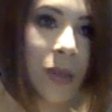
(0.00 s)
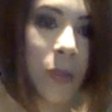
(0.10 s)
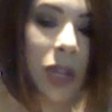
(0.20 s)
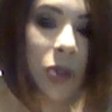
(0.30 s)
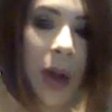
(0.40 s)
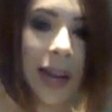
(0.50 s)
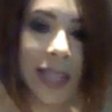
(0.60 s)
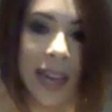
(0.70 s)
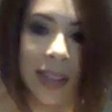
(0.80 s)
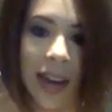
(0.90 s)
racerback
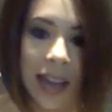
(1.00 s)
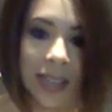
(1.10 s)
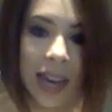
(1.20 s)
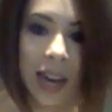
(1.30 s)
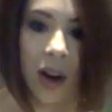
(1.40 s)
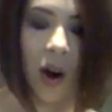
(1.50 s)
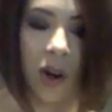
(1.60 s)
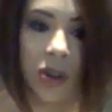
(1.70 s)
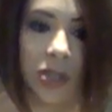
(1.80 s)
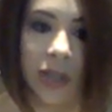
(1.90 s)
tank that has a
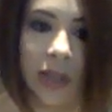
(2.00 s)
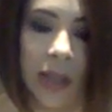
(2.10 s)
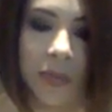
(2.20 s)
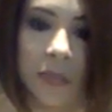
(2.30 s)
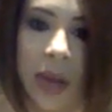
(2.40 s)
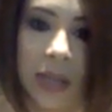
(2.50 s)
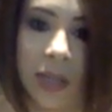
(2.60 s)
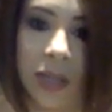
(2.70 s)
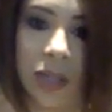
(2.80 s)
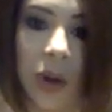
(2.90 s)
heart and mint
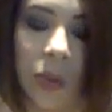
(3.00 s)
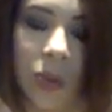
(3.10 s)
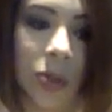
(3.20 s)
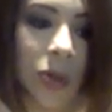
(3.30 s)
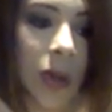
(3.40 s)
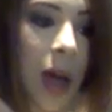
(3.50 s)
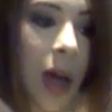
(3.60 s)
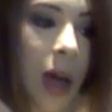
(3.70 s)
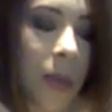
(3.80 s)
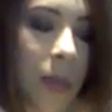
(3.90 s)
stones,
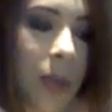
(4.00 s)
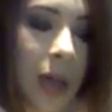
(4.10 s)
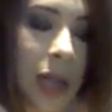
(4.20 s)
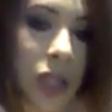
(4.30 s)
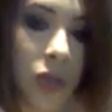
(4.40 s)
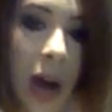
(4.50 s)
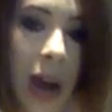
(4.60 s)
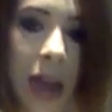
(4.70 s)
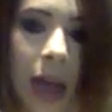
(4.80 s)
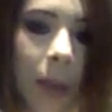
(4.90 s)
um, and it's gray.